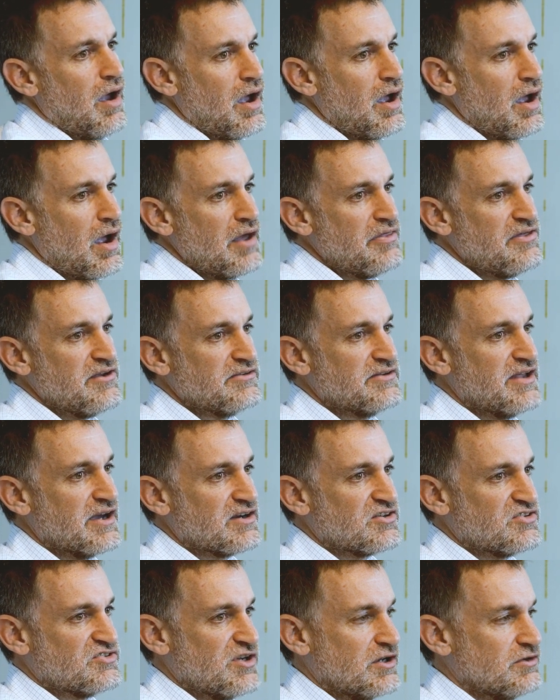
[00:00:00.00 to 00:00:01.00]
I think
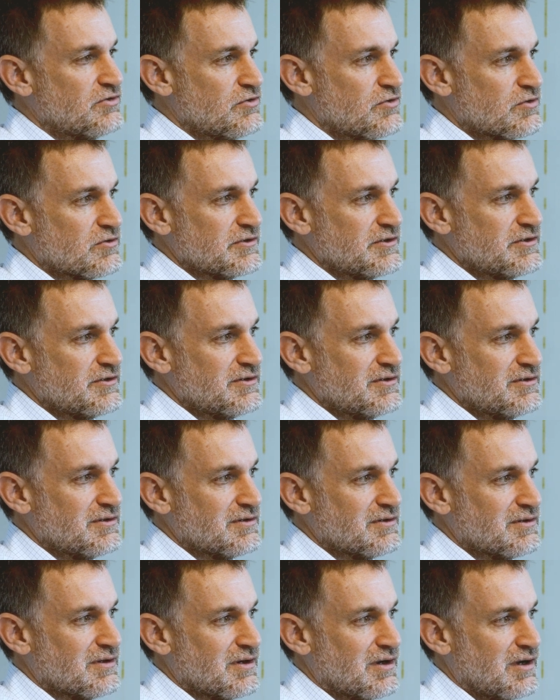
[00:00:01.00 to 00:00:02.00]
next-gen nuclear,
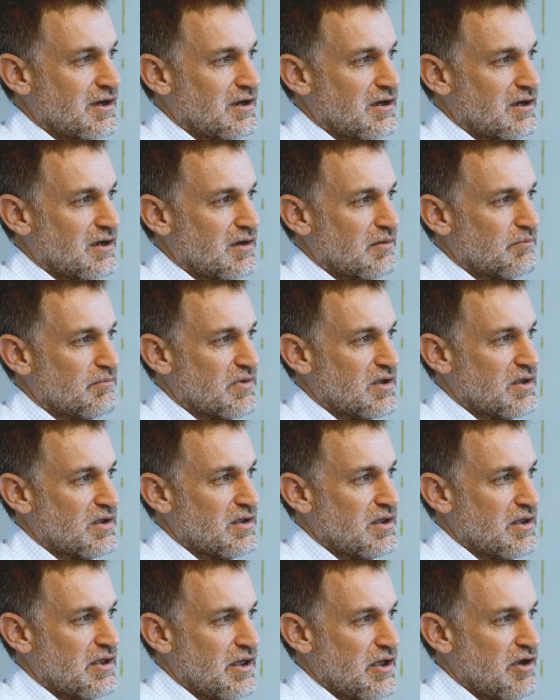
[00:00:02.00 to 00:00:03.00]

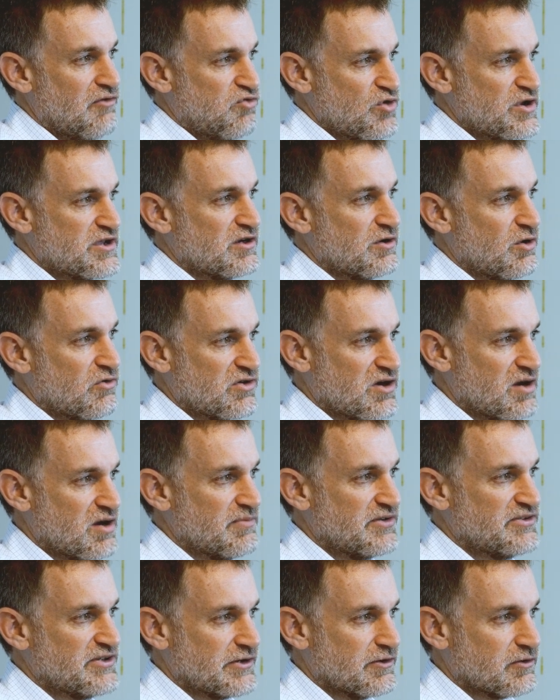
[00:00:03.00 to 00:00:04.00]
if we can
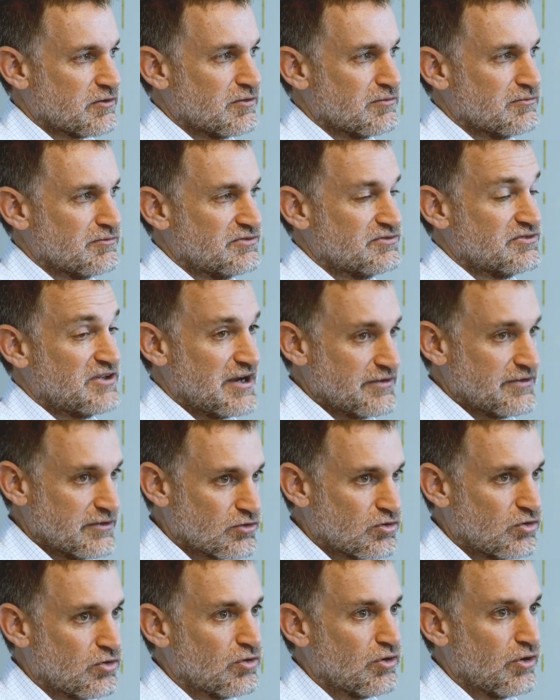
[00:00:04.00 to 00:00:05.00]
overcome the
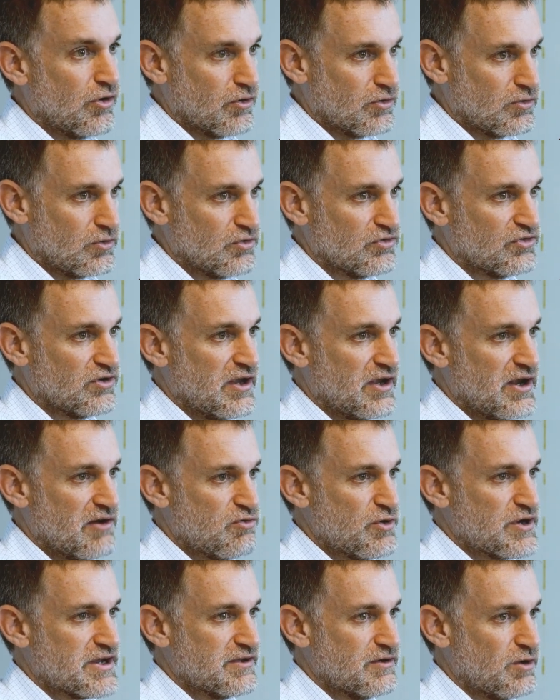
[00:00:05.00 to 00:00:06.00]
technical hurdles,
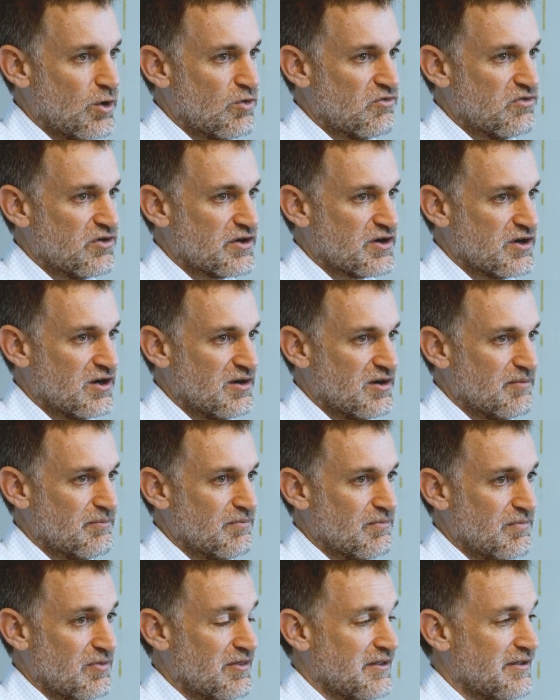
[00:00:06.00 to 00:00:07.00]
if we can
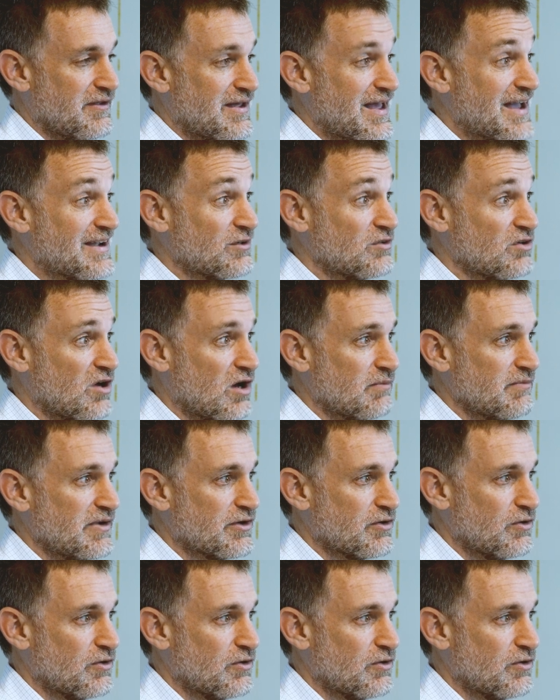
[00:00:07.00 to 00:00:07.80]
overcome the economic